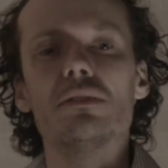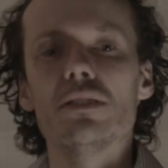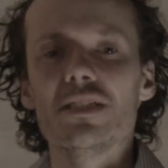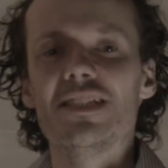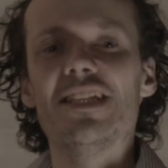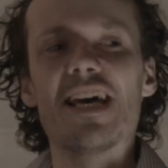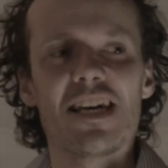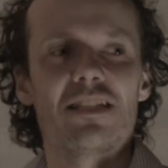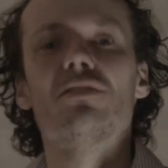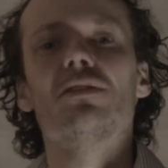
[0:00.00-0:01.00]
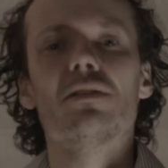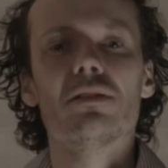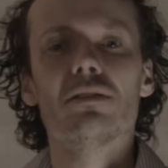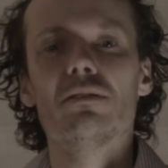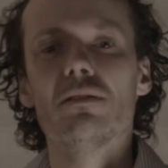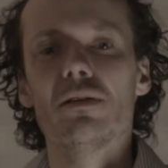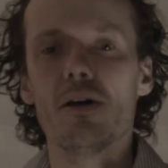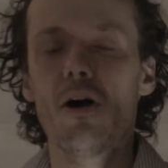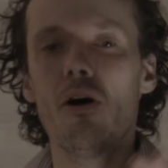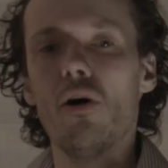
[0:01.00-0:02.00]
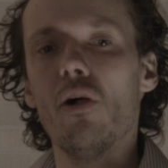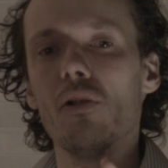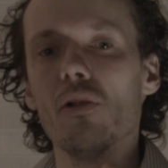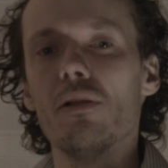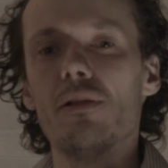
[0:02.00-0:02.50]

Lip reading: is that all